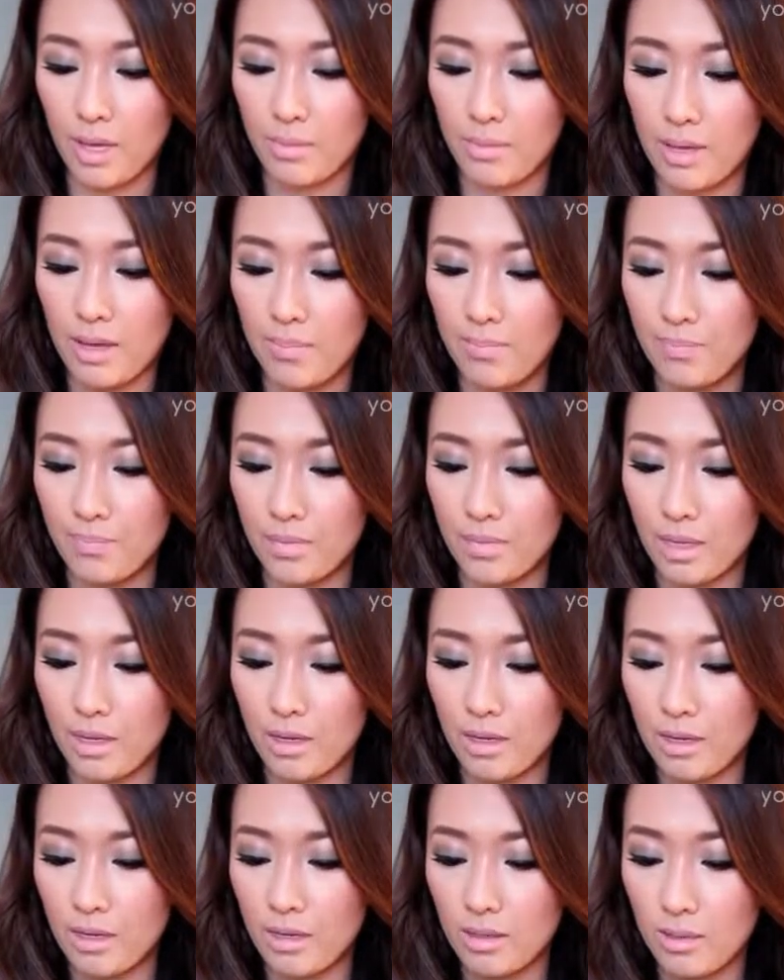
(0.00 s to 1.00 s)
Pigment,
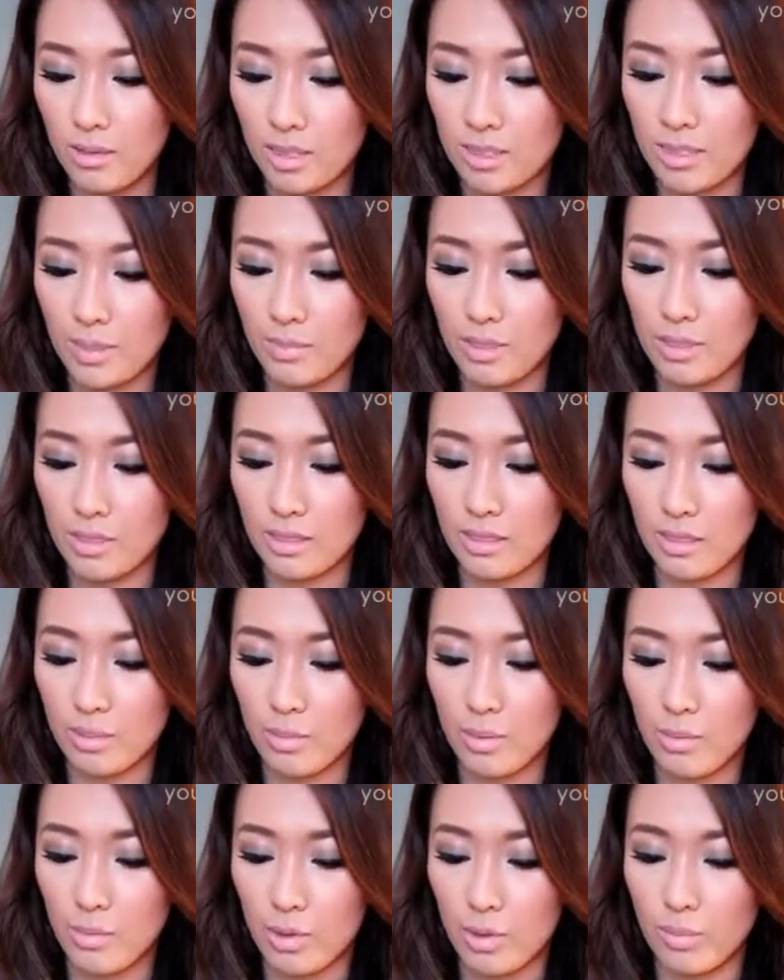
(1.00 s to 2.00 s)
except it's a
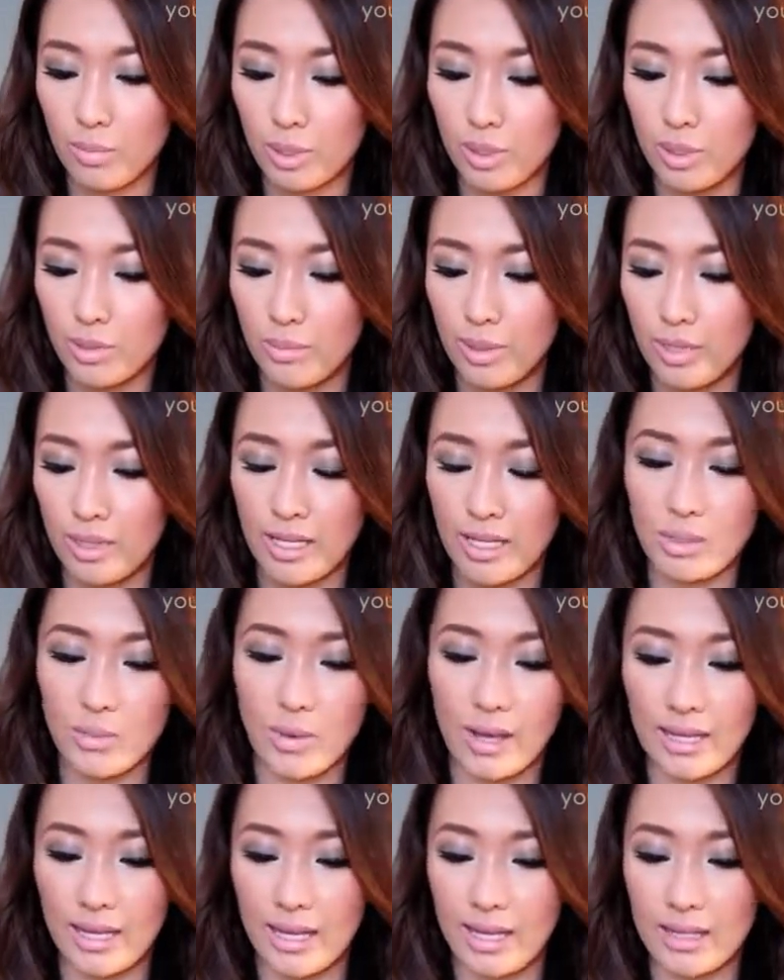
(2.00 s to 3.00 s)
little bit more blue, but that's
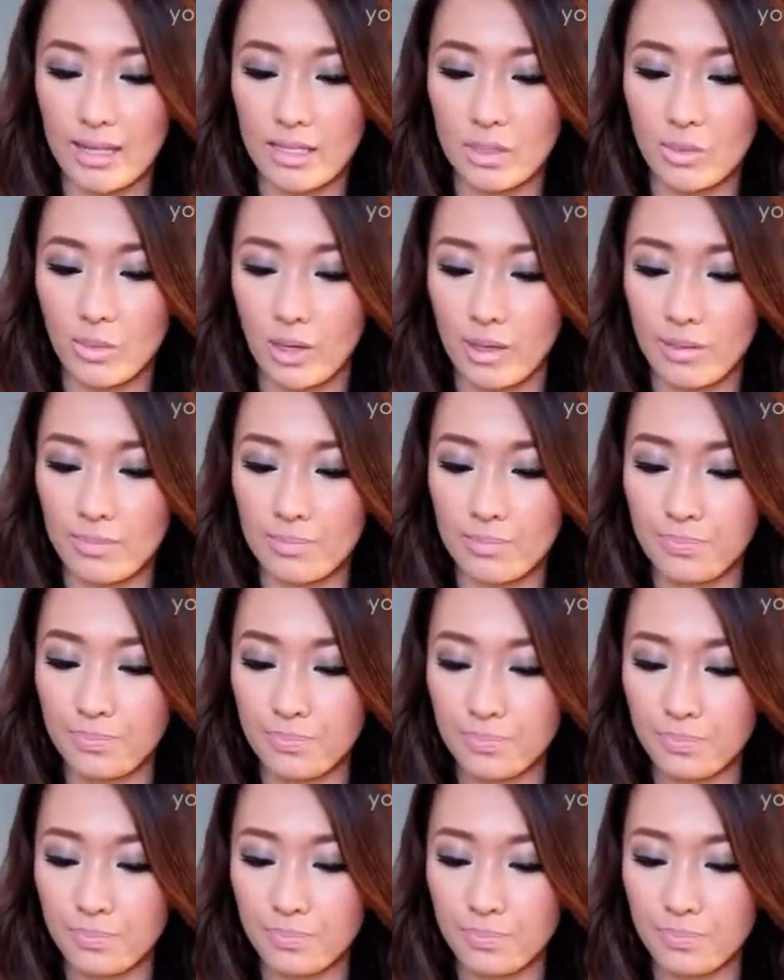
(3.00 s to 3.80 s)
why I like this one.